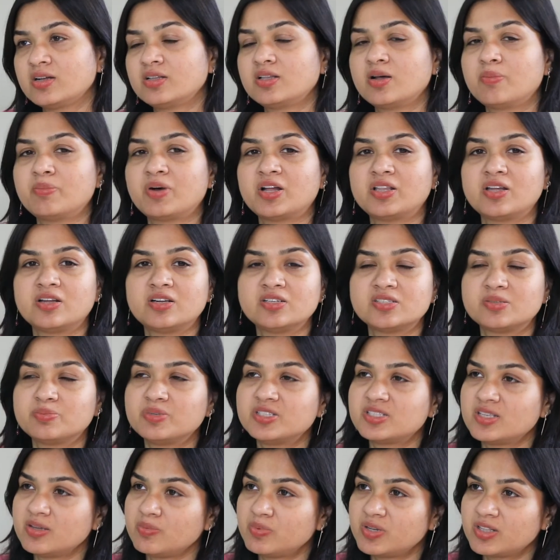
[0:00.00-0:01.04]
The mother is
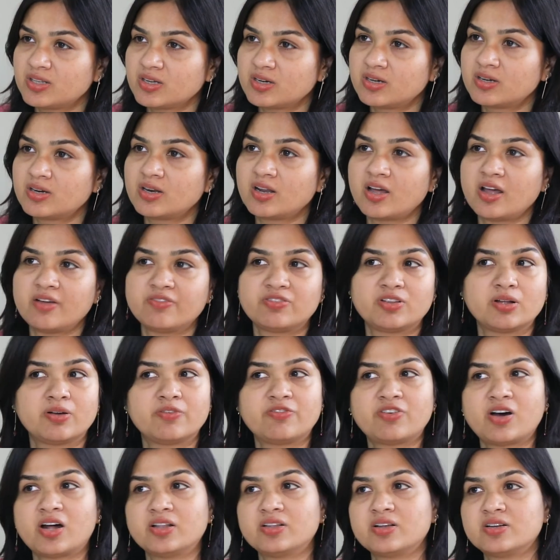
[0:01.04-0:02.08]
busy with her life. The
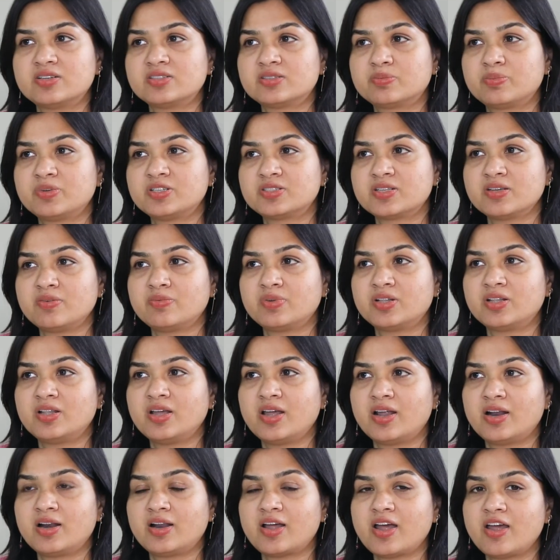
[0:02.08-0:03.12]
father is busy with
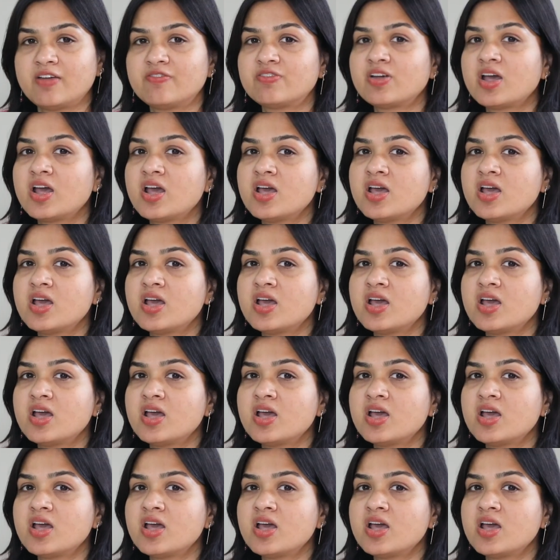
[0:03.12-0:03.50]
their life.